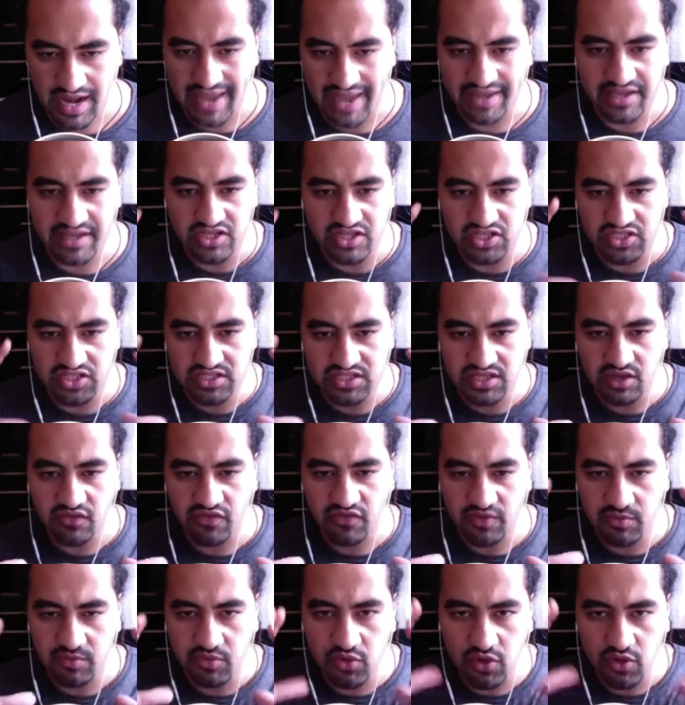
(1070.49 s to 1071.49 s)
I can just see
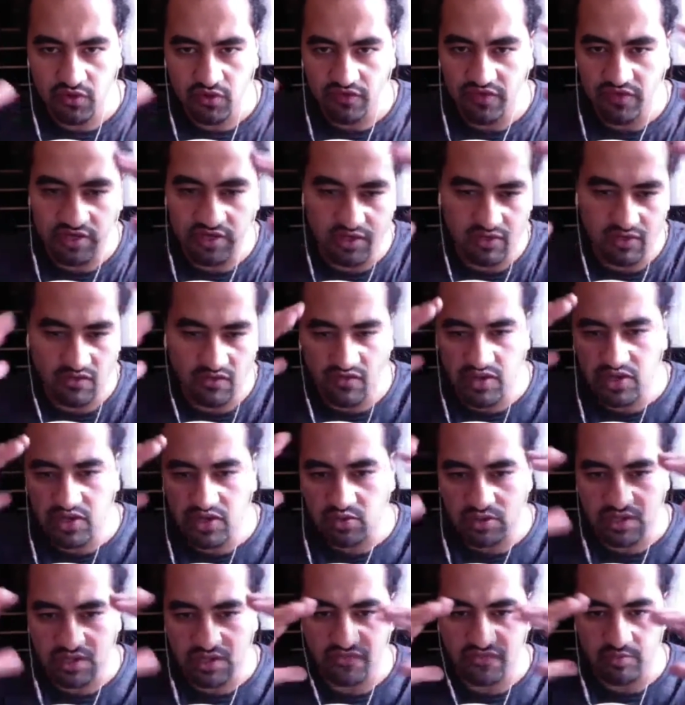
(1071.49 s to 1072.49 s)
from your
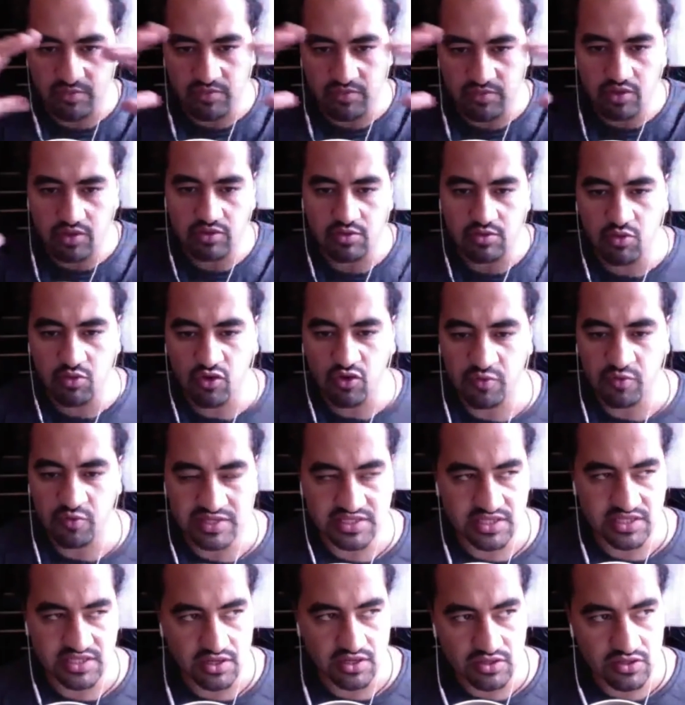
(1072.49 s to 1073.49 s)
visually from the
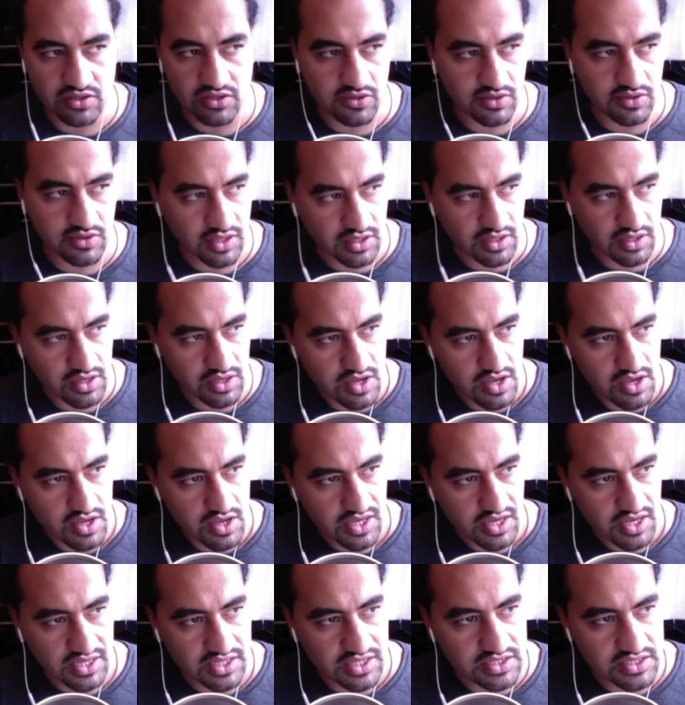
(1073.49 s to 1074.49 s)
movements that you're doing
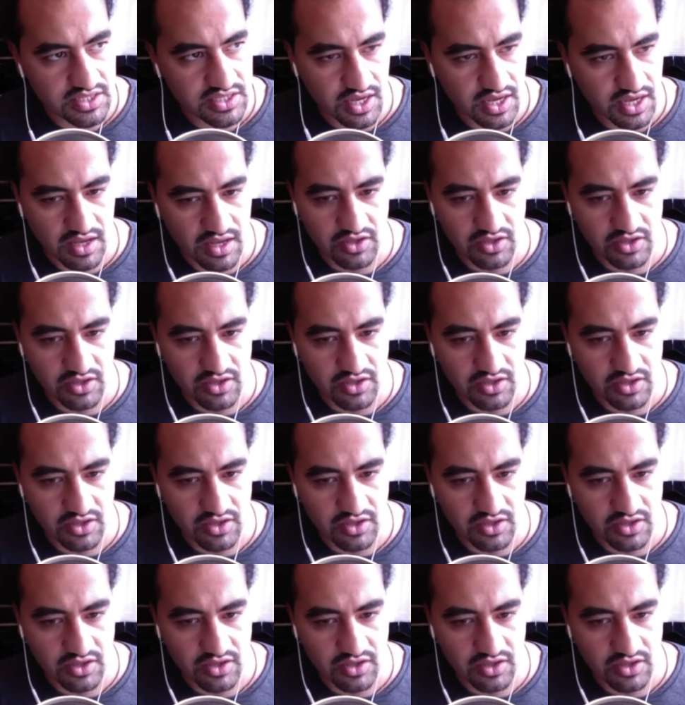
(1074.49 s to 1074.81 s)
is,